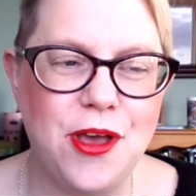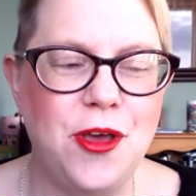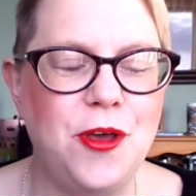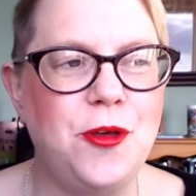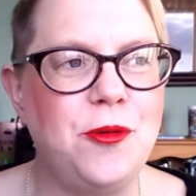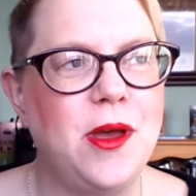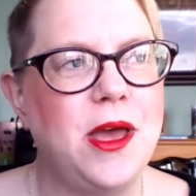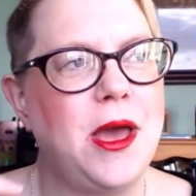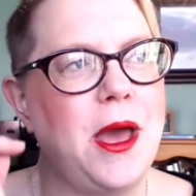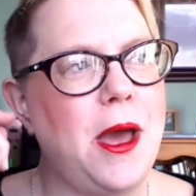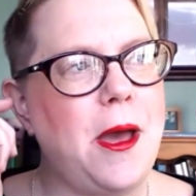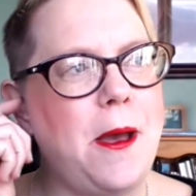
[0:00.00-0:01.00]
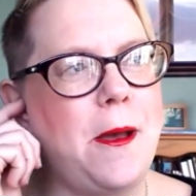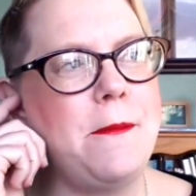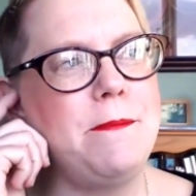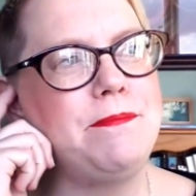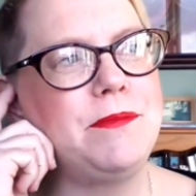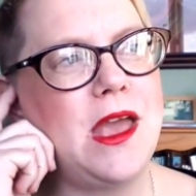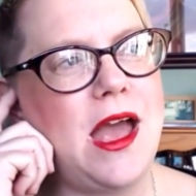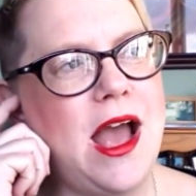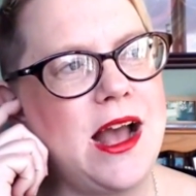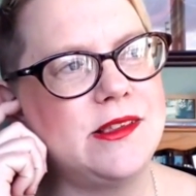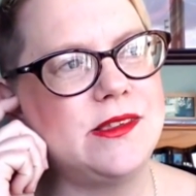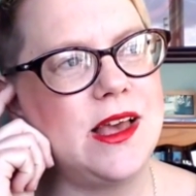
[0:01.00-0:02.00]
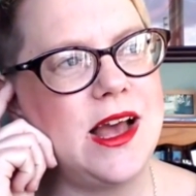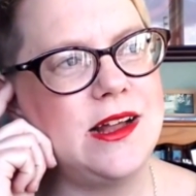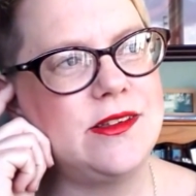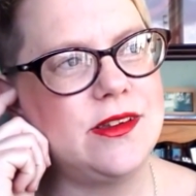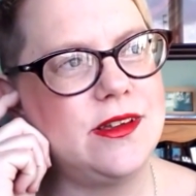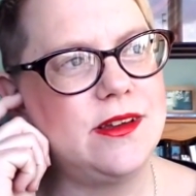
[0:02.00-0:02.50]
who has had